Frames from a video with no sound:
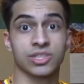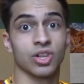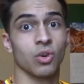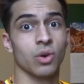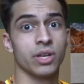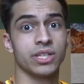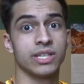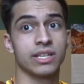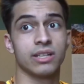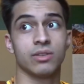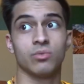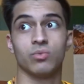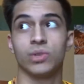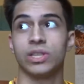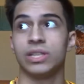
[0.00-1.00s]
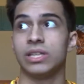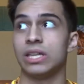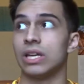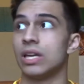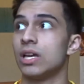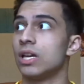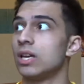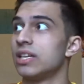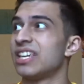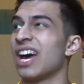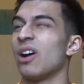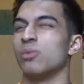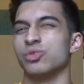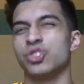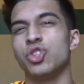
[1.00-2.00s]
so it didn't really
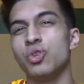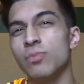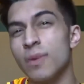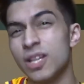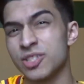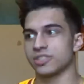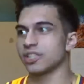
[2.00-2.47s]
count too much.